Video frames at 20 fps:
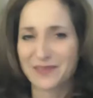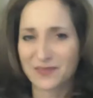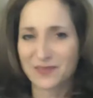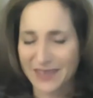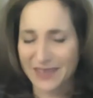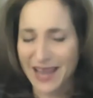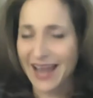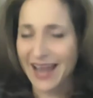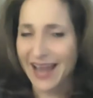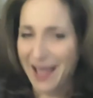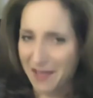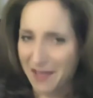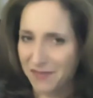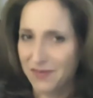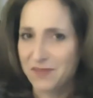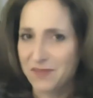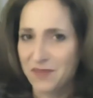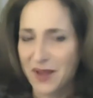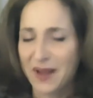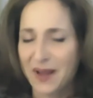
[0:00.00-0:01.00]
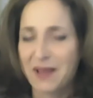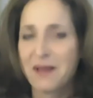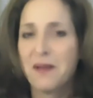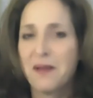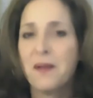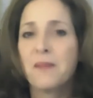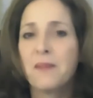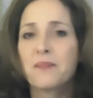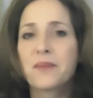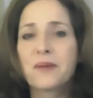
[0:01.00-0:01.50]
Not everybody,
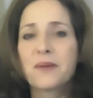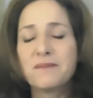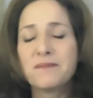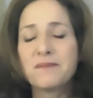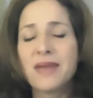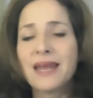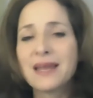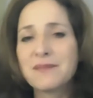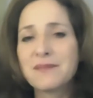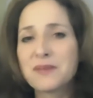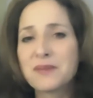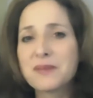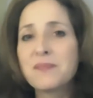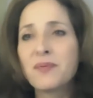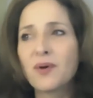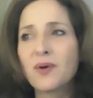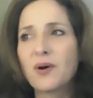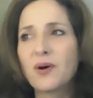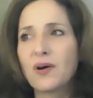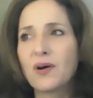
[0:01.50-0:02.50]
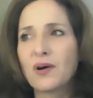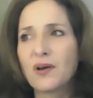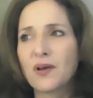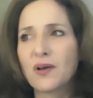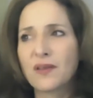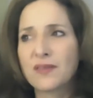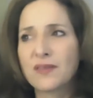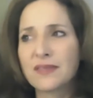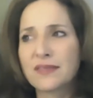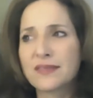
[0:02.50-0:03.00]
but many people.
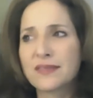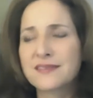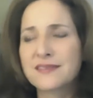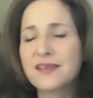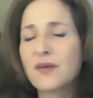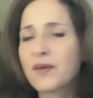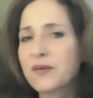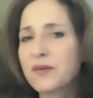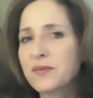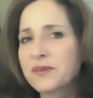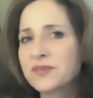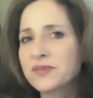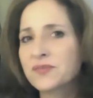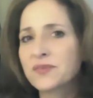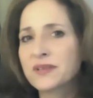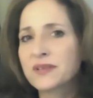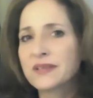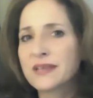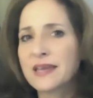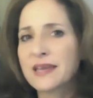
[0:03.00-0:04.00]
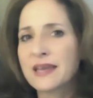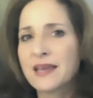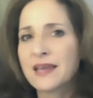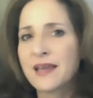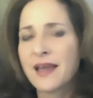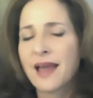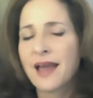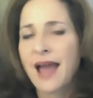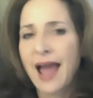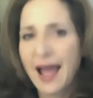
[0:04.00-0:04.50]
So it was really
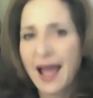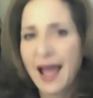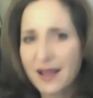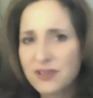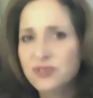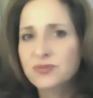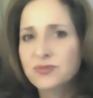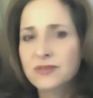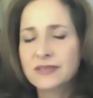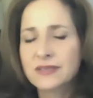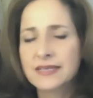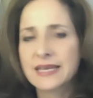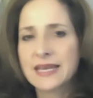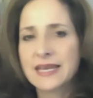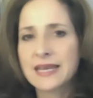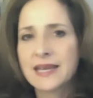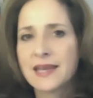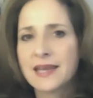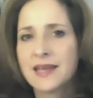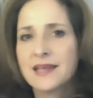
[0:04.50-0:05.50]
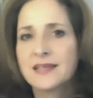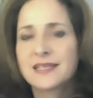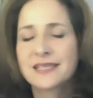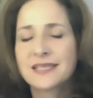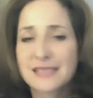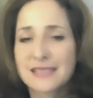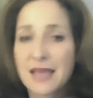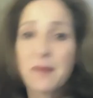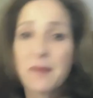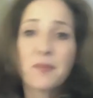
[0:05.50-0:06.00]
actually
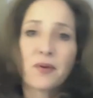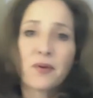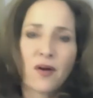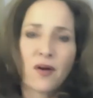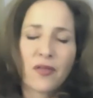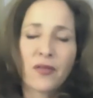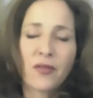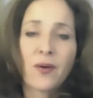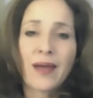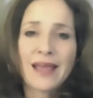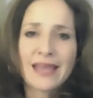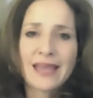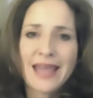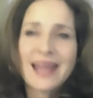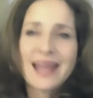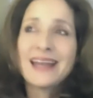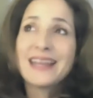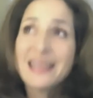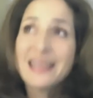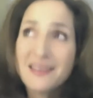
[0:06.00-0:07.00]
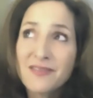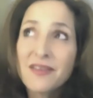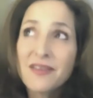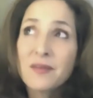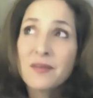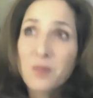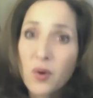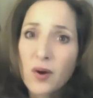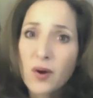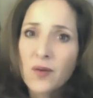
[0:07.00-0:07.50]
December, although I gained
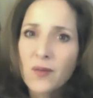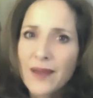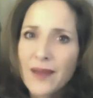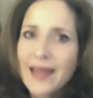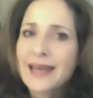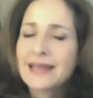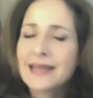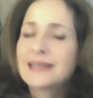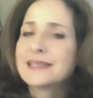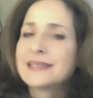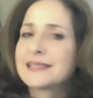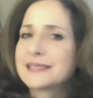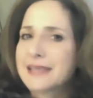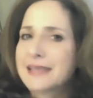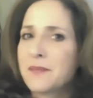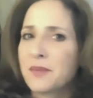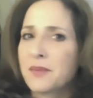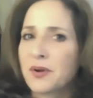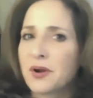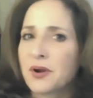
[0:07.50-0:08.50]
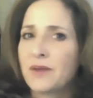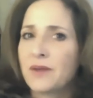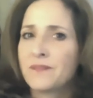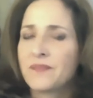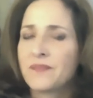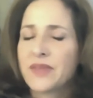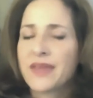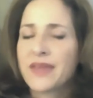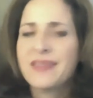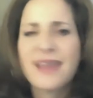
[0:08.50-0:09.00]
even more weight in December.
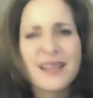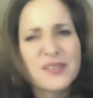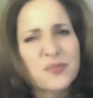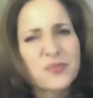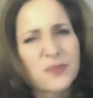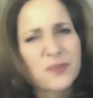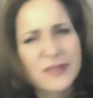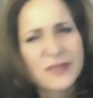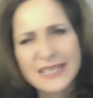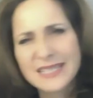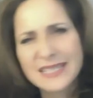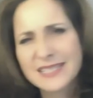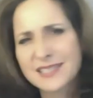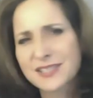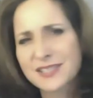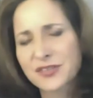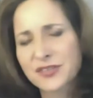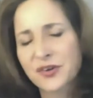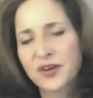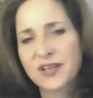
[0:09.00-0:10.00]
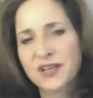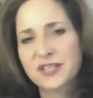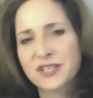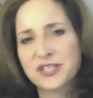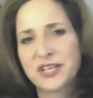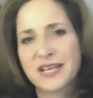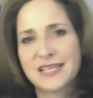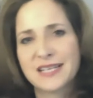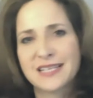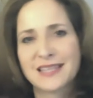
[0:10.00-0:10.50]
And that's really
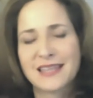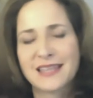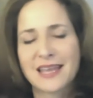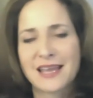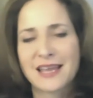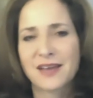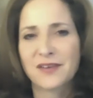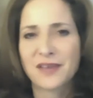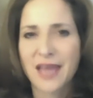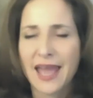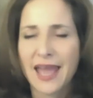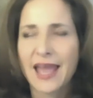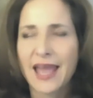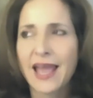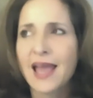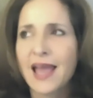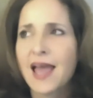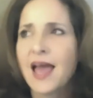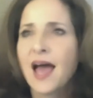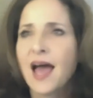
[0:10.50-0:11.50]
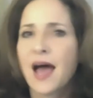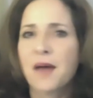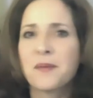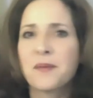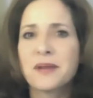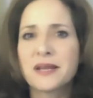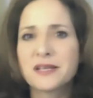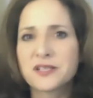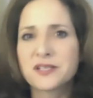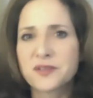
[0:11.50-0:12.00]
discouraging to think, okay, I'm
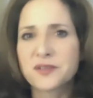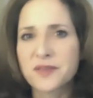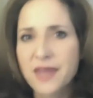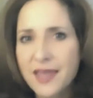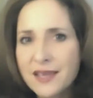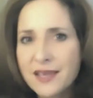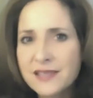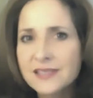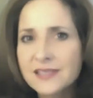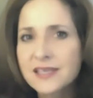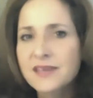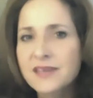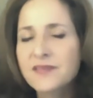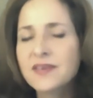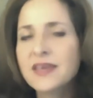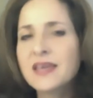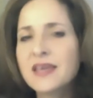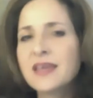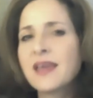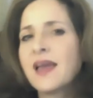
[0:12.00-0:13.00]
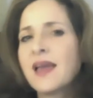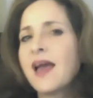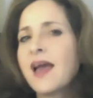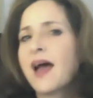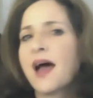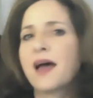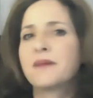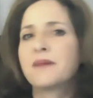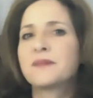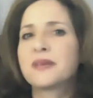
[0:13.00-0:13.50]
going to do Thanksgiving,
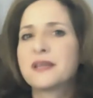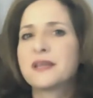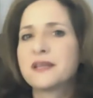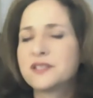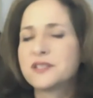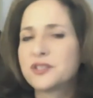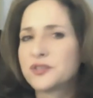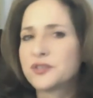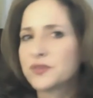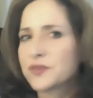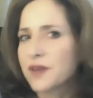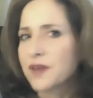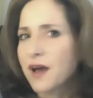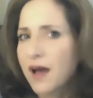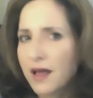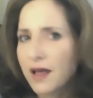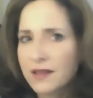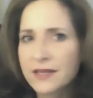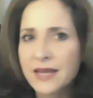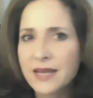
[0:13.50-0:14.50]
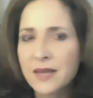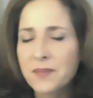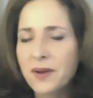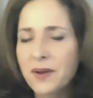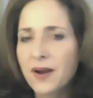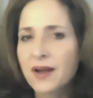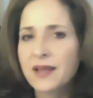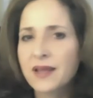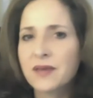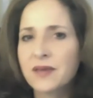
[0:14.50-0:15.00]
I'm going to do the holiday
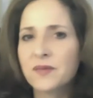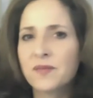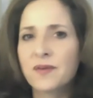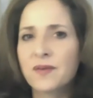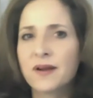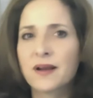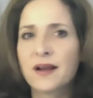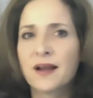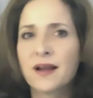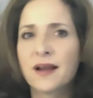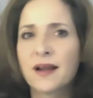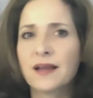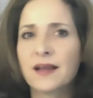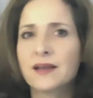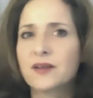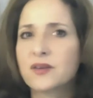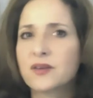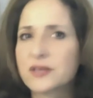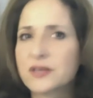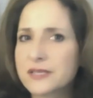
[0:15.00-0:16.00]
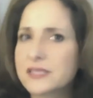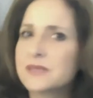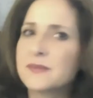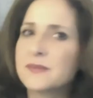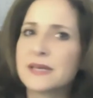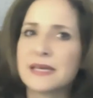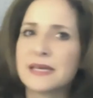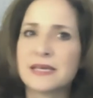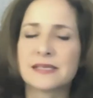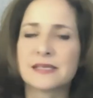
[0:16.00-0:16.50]
party at work and
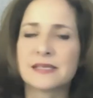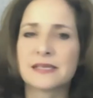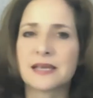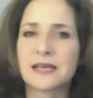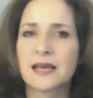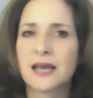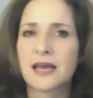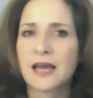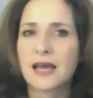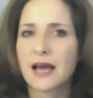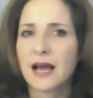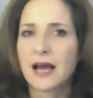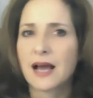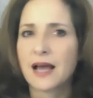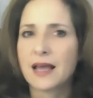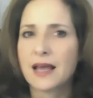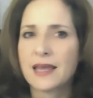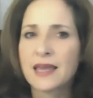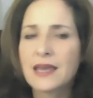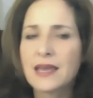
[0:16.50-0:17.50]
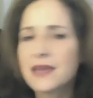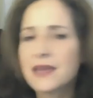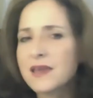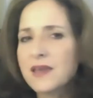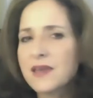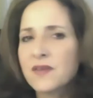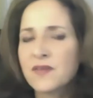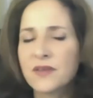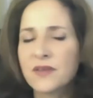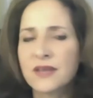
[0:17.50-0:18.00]
Christmas
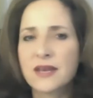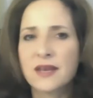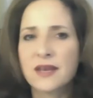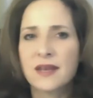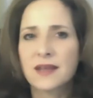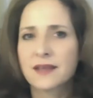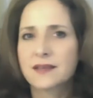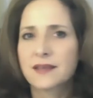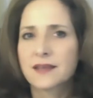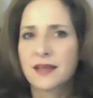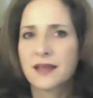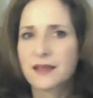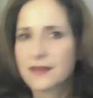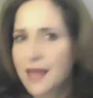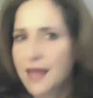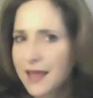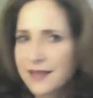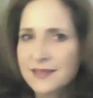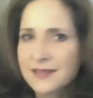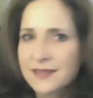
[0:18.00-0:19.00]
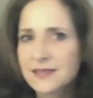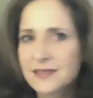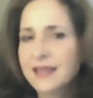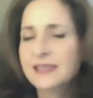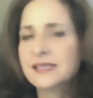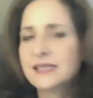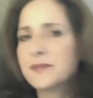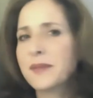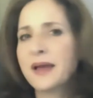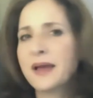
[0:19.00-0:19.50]
Eve, and
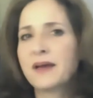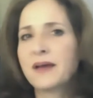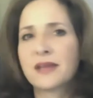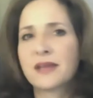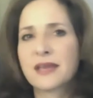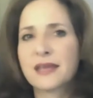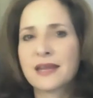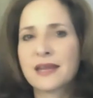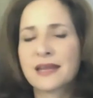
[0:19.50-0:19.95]
that's about it. And